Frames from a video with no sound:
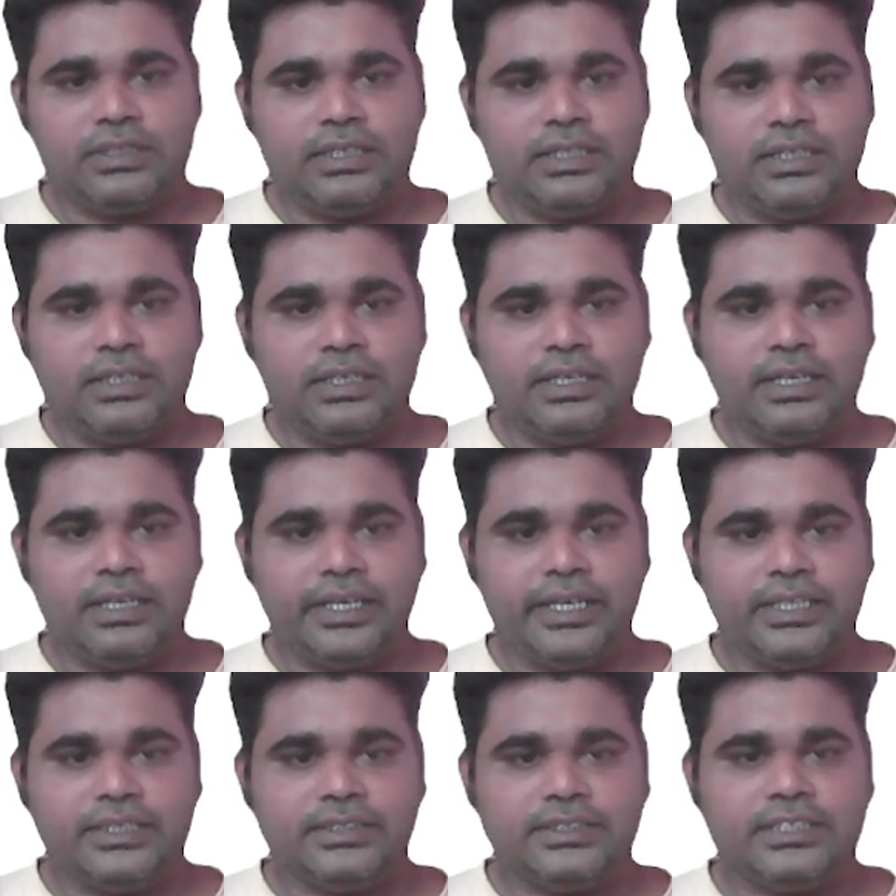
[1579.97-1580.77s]

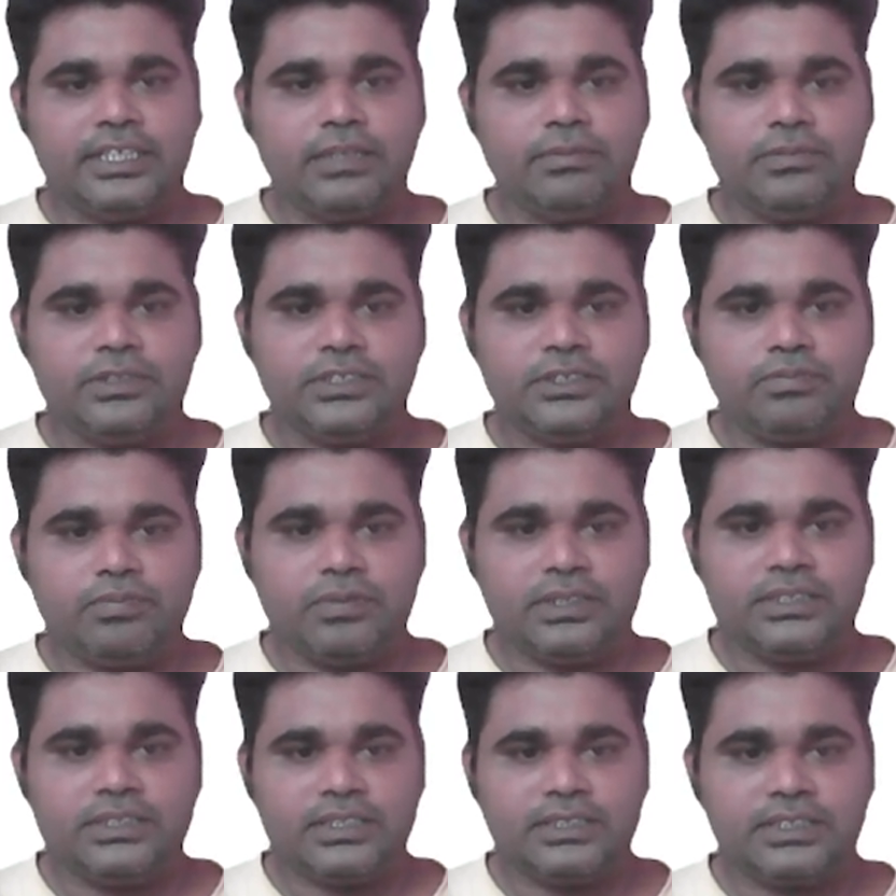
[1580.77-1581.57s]
enzyme is
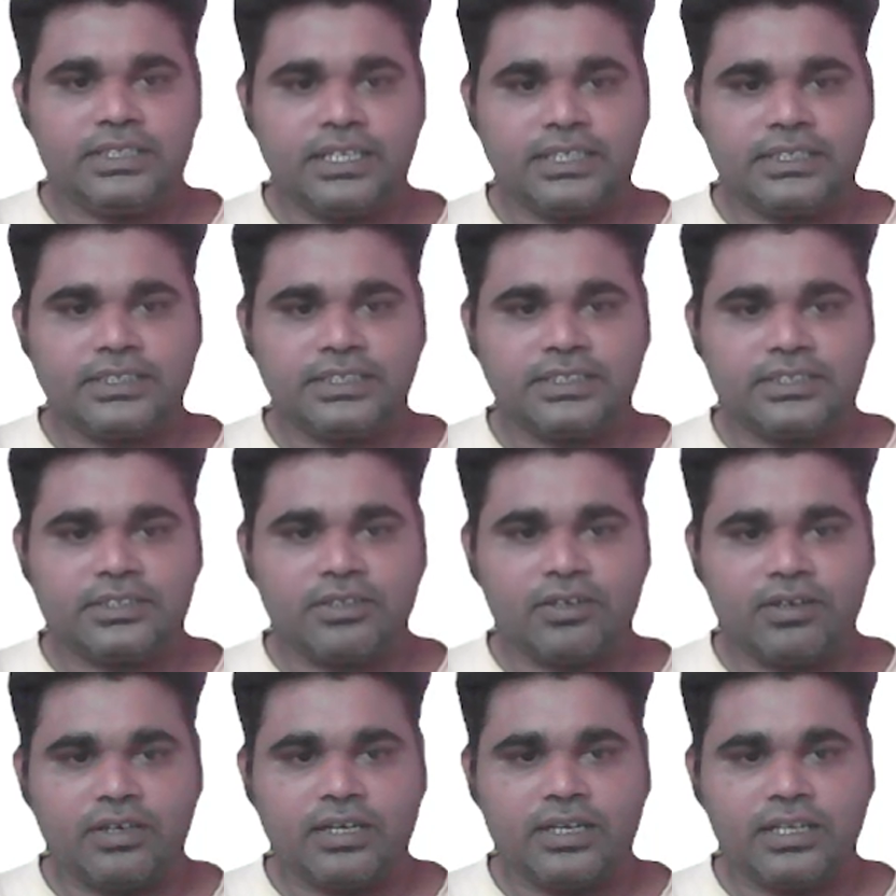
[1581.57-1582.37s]
present that is
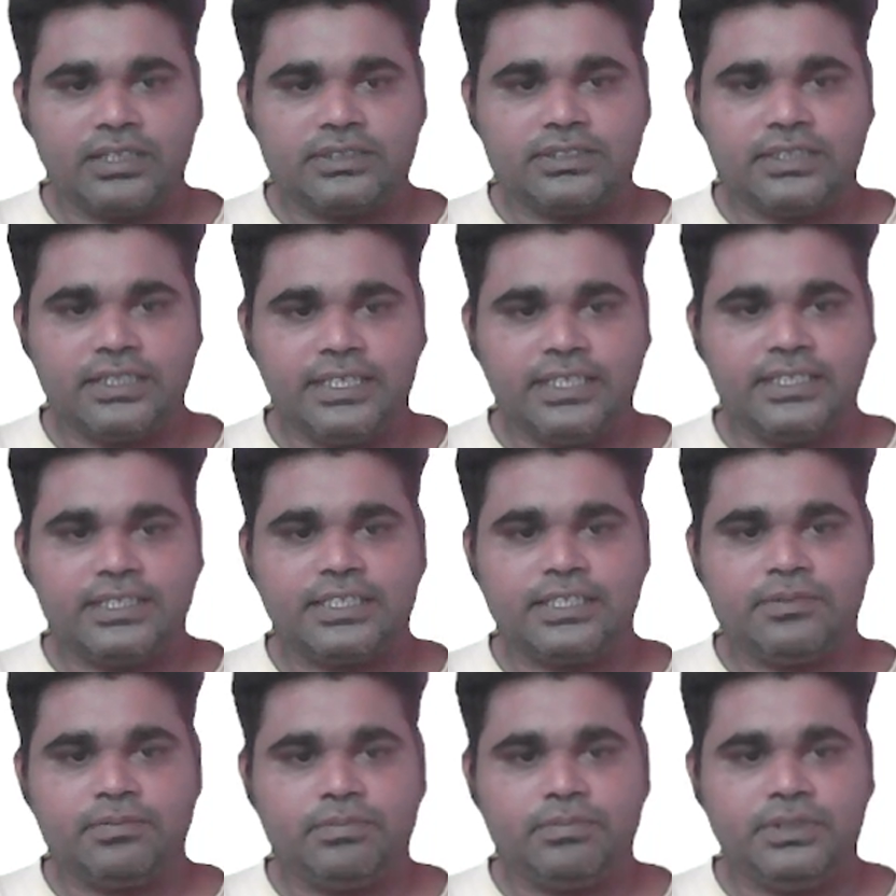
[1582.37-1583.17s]
called as
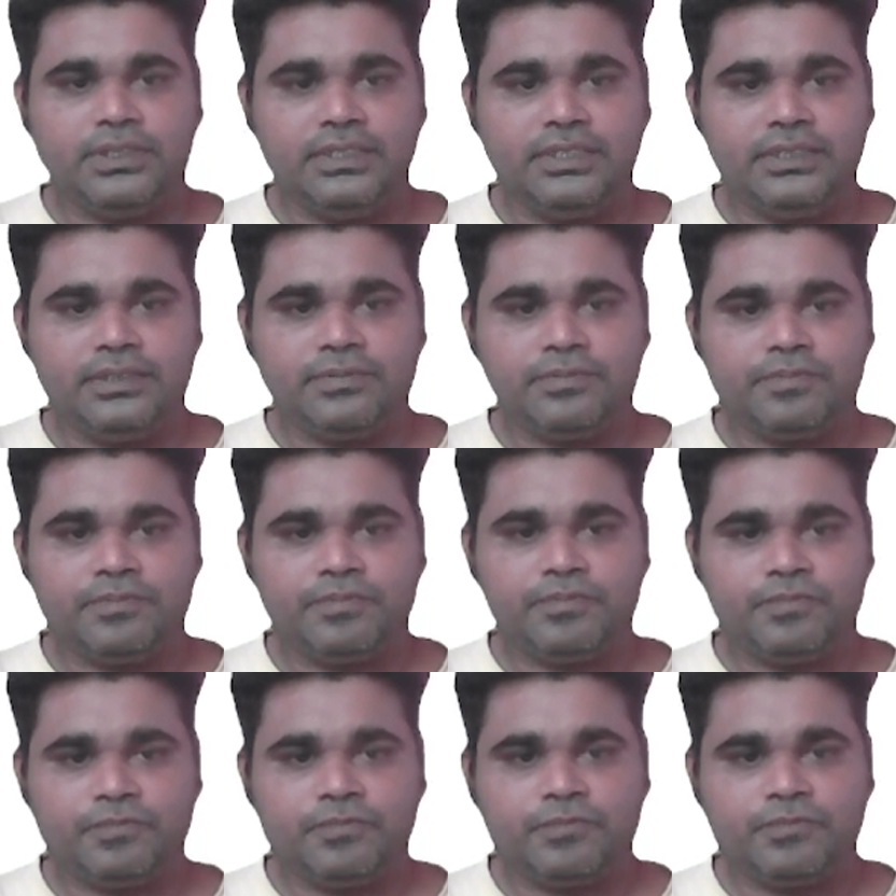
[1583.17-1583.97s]
ATP
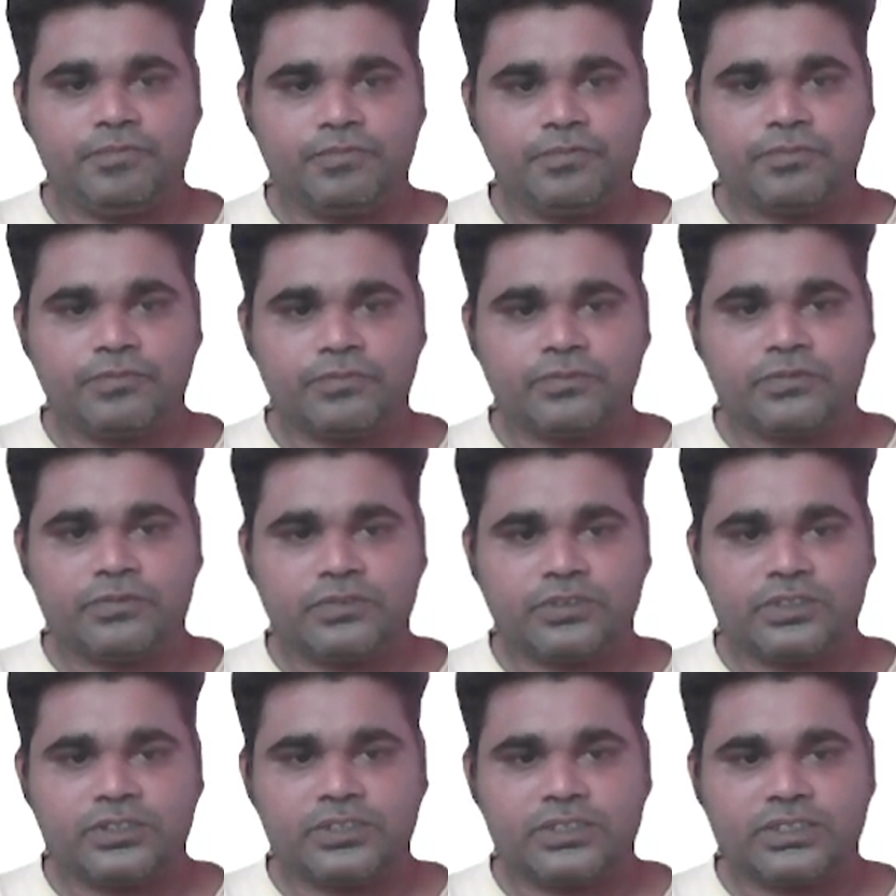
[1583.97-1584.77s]

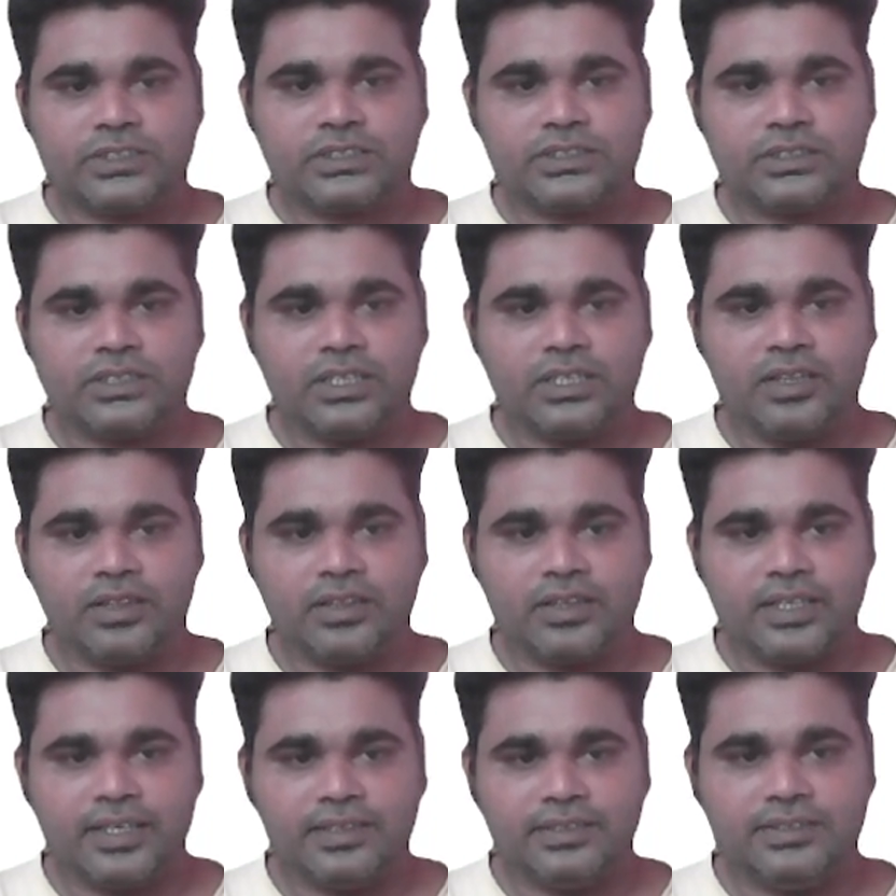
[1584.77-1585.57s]

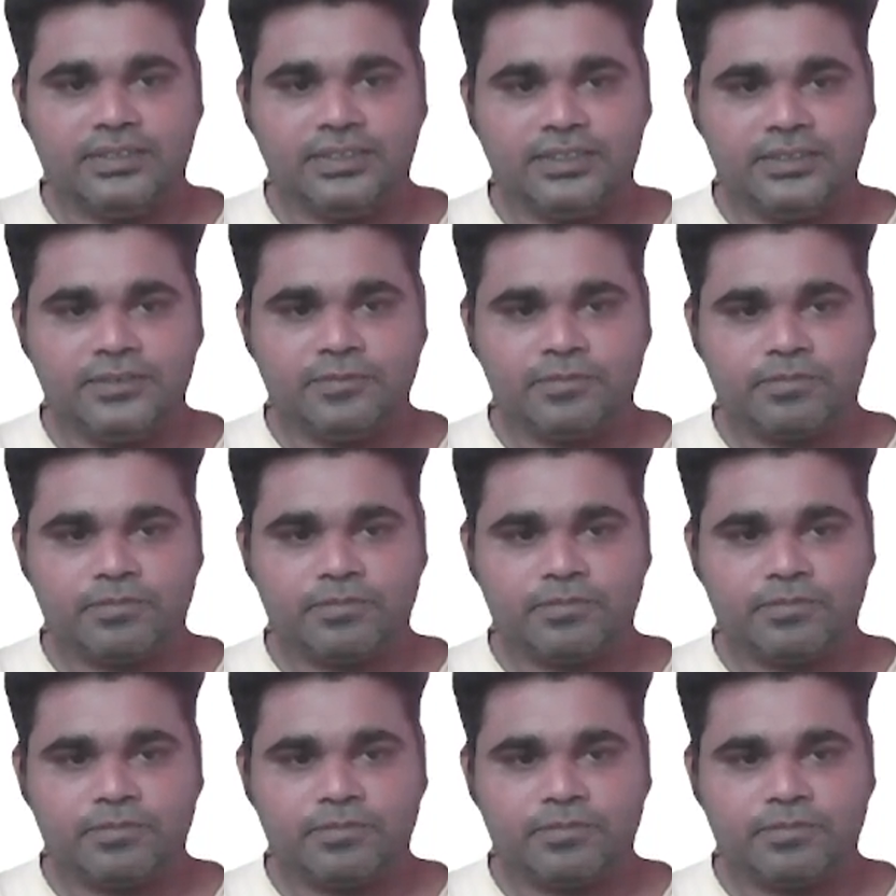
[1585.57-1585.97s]
synthase.